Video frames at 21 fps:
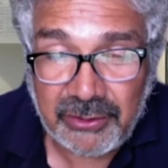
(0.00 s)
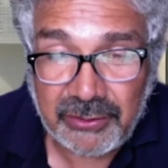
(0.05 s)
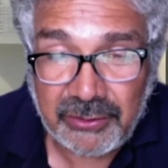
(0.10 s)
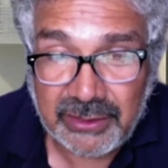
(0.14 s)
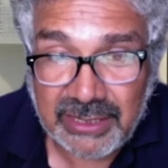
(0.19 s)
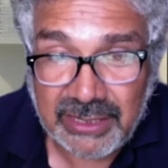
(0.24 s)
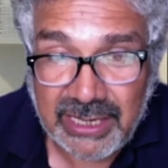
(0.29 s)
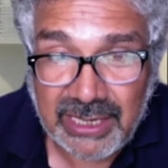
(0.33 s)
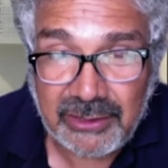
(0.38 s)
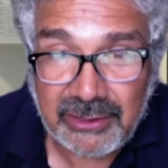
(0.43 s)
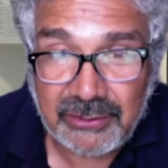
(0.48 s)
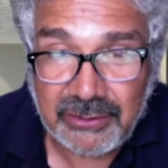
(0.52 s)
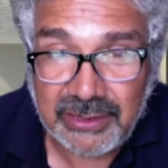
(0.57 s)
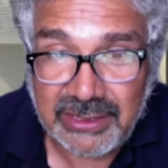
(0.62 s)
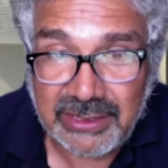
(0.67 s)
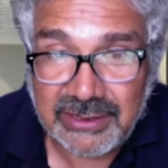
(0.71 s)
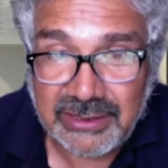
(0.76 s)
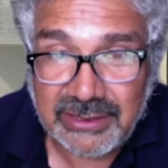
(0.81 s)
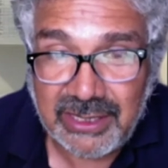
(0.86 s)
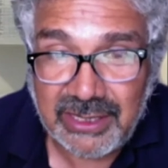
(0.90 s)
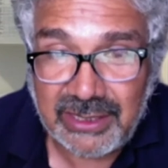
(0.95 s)

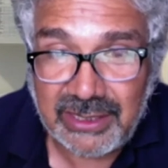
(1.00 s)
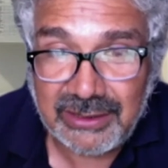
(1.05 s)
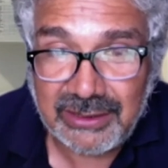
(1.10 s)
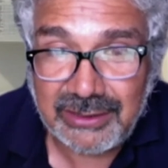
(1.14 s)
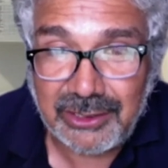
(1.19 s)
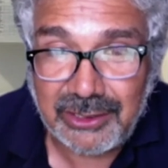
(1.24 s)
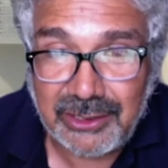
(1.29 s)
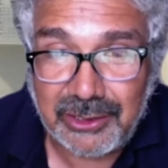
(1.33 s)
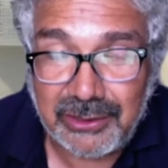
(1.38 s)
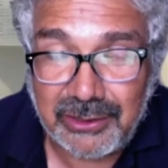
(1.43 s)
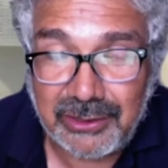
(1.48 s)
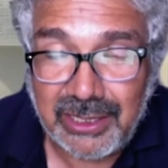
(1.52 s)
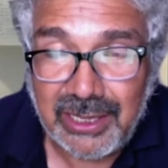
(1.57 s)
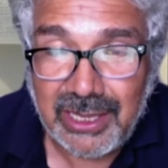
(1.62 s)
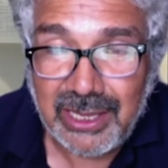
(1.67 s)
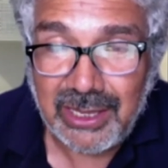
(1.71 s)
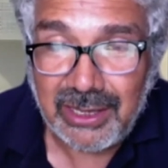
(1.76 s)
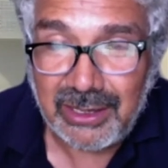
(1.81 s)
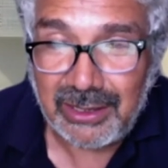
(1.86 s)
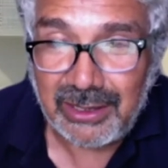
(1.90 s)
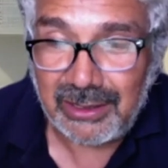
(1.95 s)
calories. And, you know,
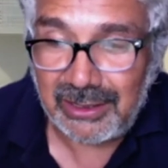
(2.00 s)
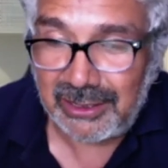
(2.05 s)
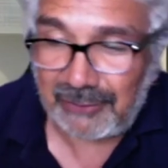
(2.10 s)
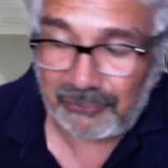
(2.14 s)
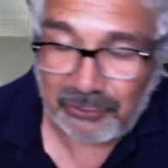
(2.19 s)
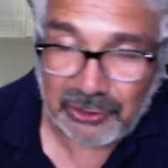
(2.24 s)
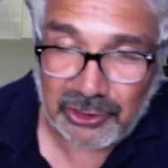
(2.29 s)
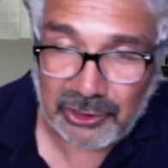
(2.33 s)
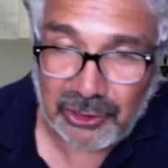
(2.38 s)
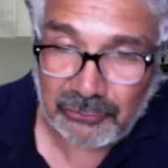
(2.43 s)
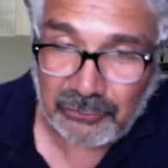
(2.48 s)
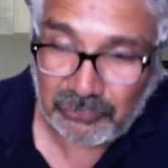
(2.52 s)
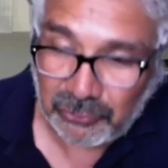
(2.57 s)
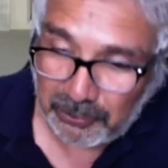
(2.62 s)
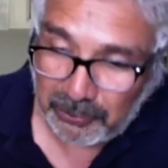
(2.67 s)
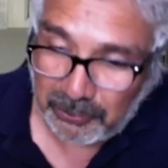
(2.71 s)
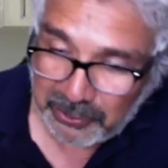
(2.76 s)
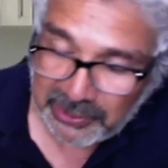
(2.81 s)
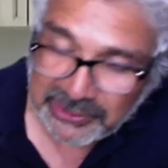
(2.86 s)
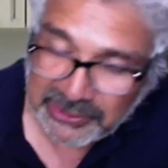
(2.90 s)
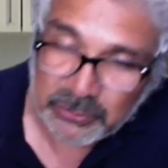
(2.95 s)
if you're going for a
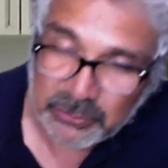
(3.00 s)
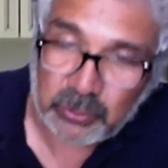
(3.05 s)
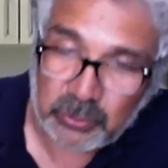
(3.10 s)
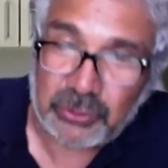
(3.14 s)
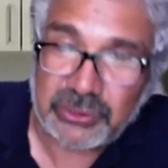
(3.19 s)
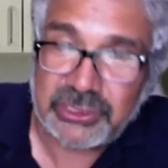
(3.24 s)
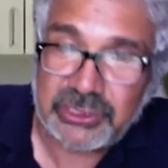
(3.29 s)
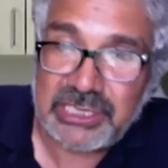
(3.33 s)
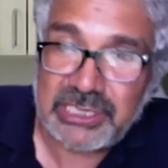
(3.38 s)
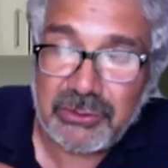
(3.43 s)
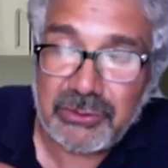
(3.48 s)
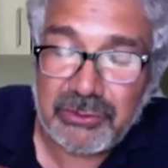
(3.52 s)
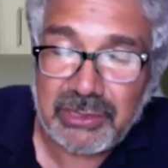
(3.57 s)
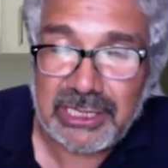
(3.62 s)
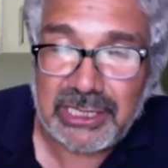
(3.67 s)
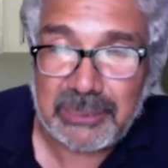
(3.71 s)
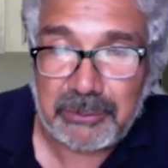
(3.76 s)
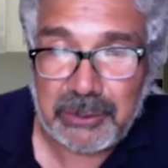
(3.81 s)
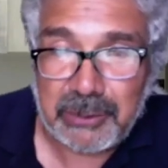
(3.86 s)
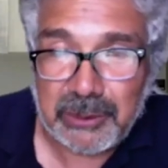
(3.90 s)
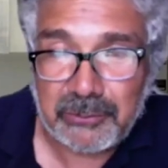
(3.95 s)
brisk walk,
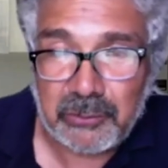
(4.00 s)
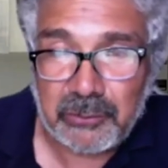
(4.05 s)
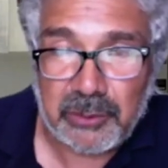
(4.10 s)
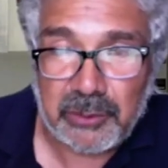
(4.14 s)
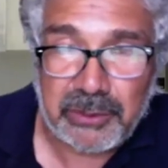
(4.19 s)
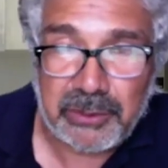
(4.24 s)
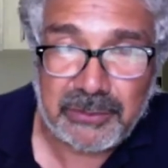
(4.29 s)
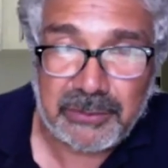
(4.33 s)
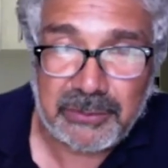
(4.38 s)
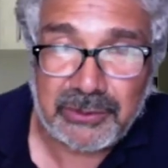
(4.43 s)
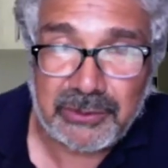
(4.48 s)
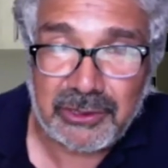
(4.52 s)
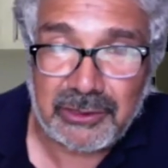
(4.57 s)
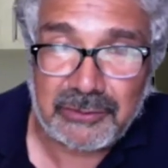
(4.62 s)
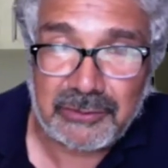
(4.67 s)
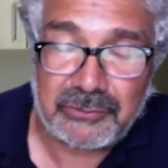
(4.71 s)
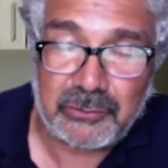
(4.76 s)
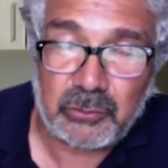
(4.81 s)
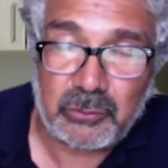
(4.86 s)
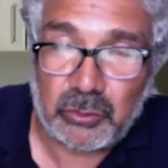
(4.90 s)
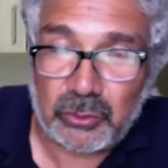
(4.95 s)
generally people, when people go
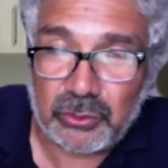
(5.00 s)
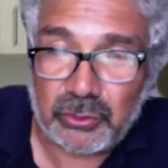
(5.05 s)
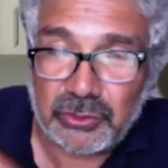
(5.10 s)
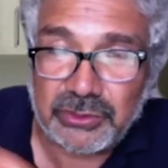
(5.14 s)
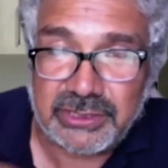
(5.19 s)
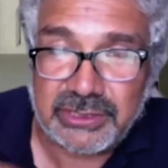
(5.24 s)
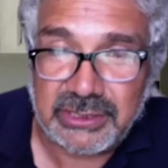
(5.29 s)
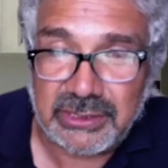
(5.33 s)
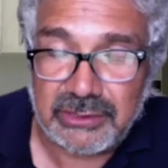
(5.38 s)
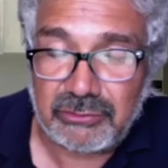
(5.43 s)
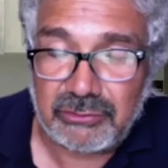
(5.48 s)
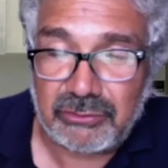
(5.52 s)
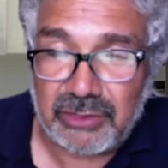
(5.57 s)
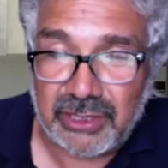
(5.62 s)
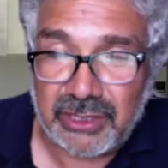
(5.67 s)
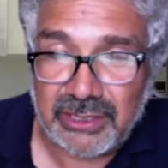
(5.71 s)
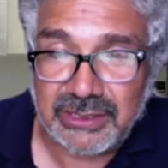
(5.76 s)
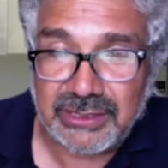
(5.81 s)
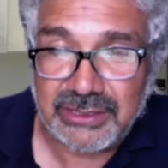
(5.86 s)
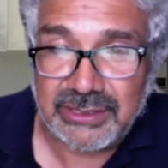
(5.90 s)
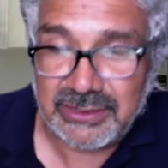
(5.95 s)
for walks and
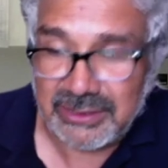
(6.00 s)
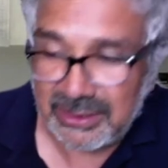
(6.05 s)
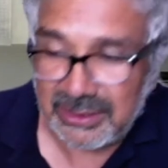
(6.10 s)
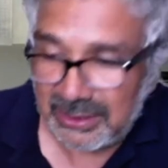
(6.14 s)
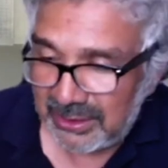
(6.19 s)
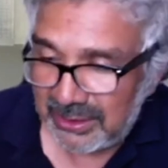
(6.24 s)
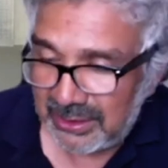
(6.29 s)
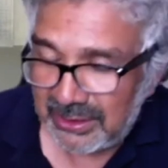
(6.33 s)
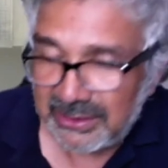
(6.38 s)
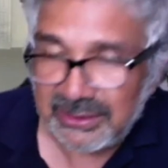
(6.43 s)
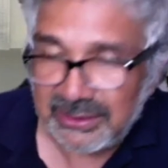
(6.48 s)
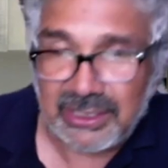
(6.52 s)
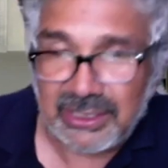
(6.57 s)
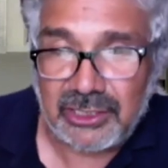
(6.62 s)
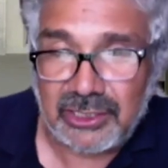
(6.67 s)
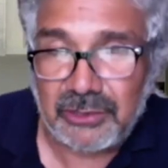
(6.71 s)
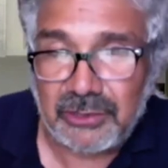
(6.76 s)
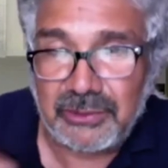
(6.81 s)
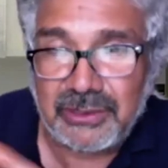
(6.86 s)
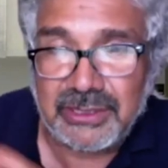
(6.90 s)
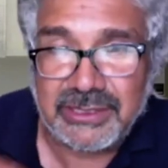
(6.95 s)
runs, they
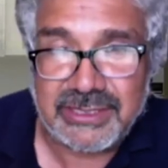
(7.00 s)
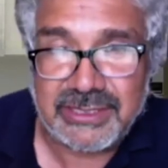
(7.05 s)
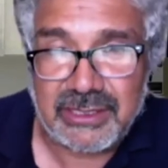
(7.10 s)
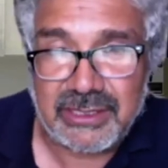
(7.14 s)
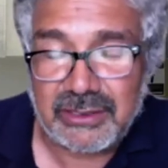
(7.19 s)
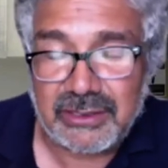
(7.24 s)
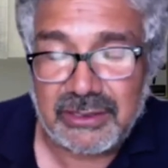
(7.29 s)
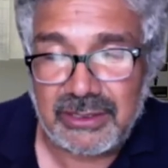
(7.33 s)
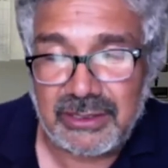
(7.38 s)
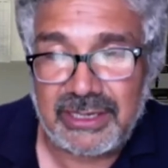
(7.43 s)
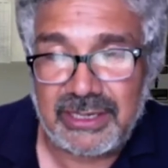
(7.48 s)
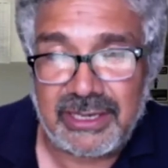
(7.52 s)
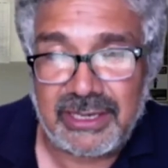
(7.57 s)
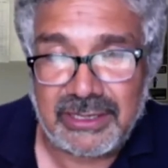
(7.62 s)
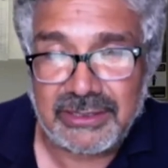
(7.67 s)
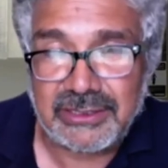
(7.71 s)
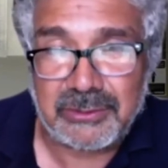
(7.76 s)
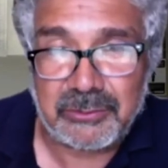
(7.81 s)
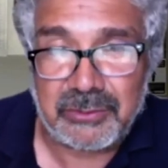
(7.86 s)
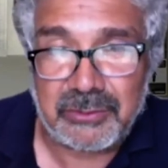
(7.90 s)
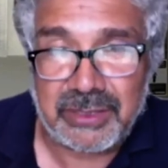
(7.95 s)
go in a circle and end
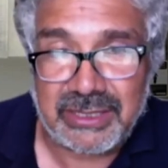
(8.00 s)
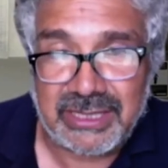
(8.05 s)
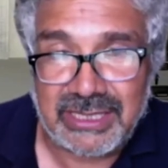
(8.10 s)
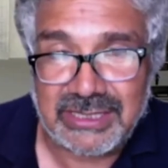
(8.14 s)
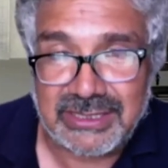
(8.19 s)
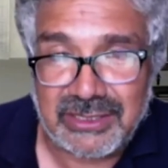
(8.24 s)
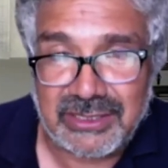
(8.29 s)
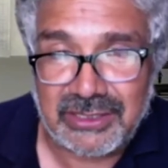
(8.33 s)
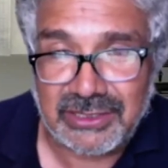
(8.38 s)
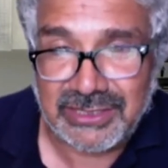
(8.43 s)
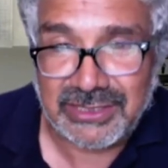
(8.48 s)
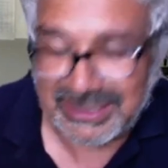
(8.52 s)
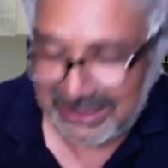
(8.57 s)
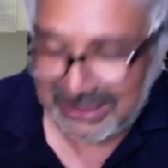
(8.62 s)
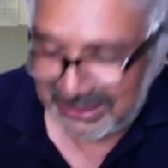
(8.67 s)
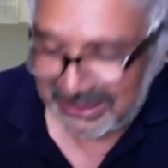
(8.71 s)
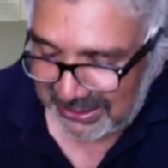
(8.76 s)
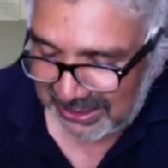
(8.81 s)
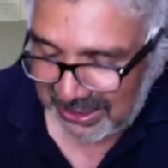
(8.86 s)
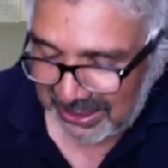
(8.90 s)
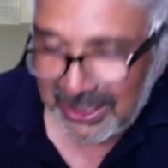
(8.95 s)
up where they
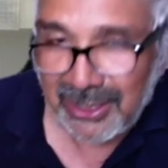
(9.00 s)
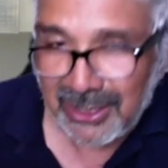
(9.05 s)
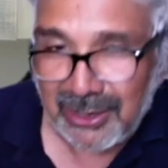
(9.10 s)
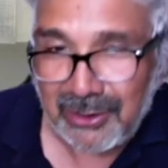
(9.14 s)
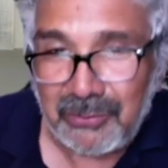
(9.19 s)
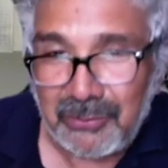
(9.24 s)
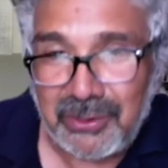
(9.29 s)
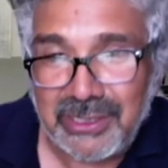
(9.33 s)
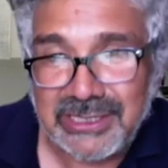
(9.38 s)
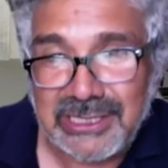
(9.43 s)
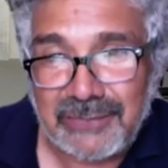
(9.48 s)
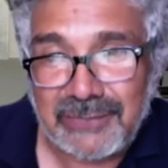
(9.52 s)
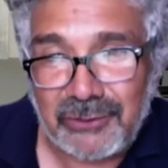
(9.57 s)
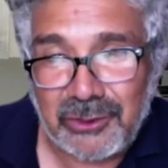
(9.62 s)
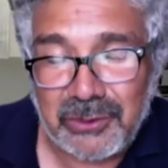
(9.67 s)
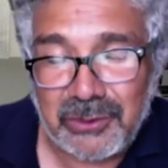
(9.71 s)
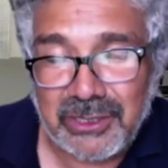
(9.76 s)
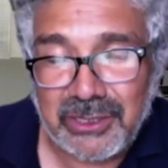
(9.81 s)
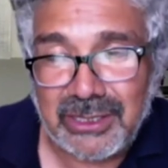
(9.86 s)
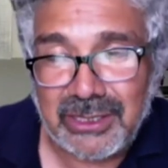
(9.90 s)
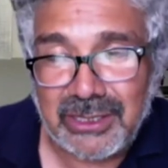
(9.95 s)
started. Whereas if you
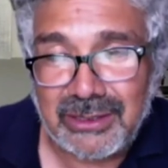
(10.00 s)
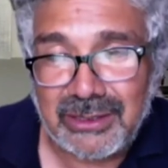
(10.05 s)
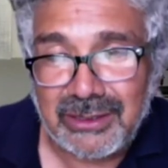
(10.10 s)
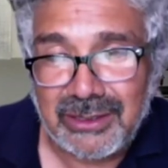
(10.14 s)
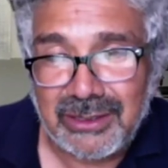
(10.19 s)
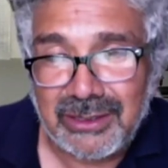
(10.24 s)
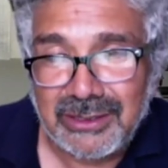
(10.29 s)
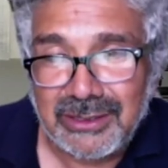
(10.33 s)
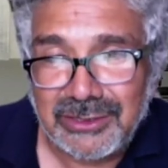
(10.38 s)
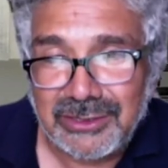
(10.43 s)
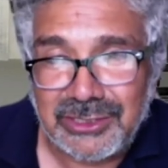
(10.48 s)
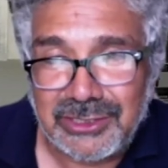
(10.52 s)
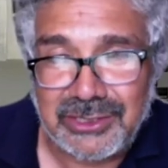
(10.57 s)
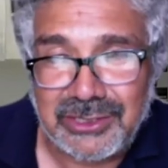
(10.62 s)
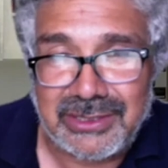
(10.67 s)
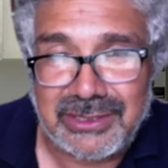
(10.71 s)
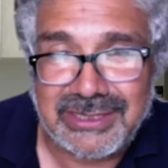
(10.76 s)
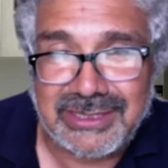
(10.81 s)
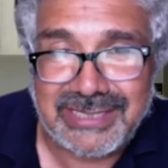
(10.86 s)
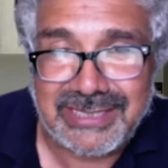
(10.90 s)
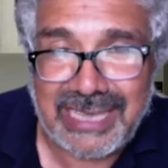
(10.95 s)
were to do
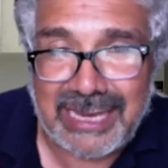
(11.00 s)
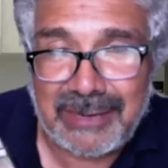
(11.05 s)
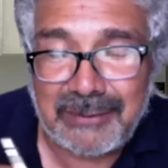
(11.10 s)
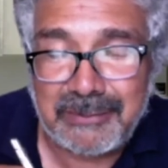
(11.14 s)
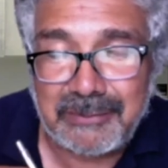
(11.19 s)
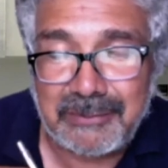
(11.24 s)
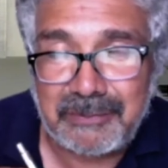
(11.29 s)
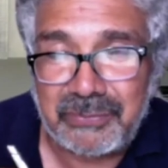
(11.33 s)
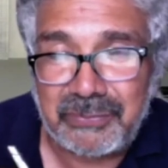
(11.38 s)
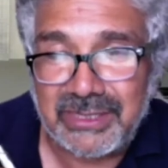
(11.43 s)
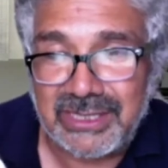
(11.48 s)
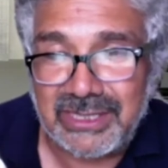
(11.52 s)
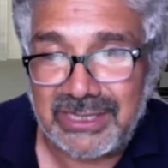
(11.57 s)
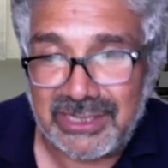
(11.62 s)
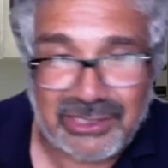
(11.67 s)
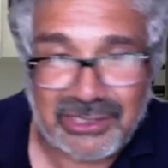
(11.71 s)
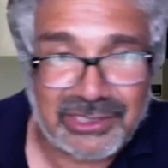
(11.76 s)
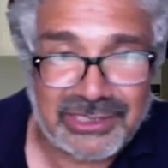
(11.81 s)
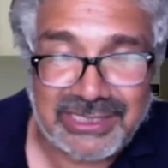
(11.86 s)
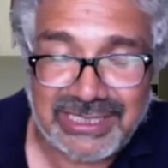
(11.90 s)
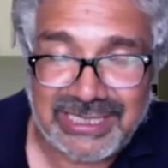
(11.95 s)
the same
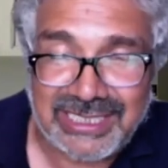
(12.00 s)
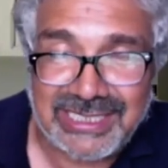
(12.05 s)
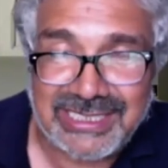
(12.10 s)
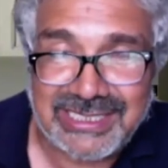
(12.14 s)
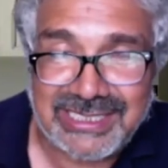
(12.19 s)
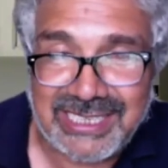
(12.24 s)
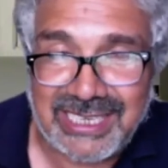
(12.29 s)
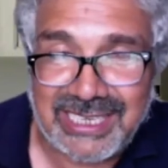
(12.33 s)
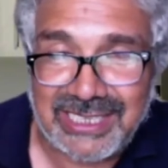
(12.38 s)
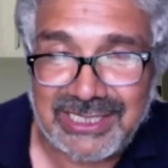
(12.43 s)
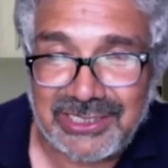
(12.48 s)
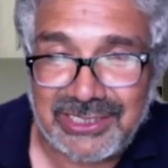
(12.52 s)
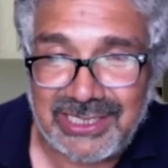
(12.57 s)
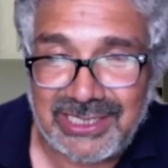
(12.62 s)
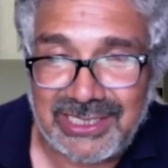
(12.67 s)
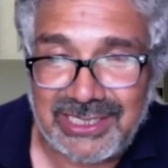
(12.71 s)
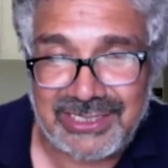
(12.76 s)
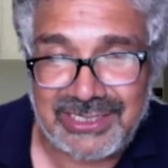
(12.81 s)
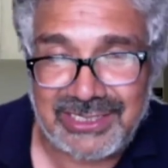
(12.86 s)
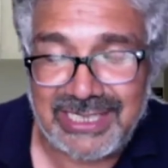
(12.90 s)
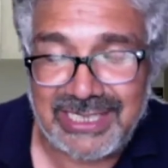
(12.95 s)
gardening instead, you'd
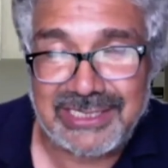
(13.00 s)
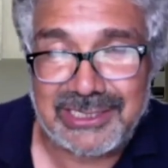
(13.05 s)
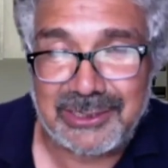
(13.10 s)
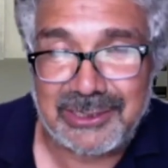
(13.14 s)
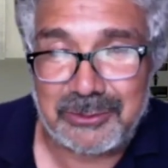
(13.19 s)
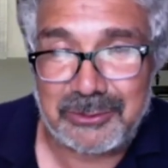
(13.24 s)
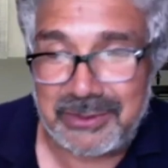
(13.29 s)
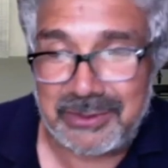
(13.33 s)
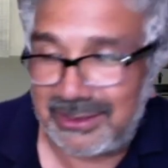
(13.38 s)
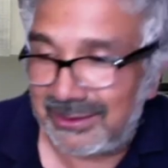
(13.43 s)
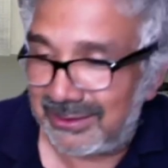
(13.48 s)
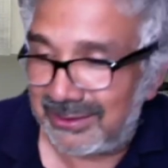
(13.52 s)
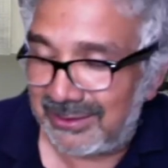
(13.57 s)
actually end up with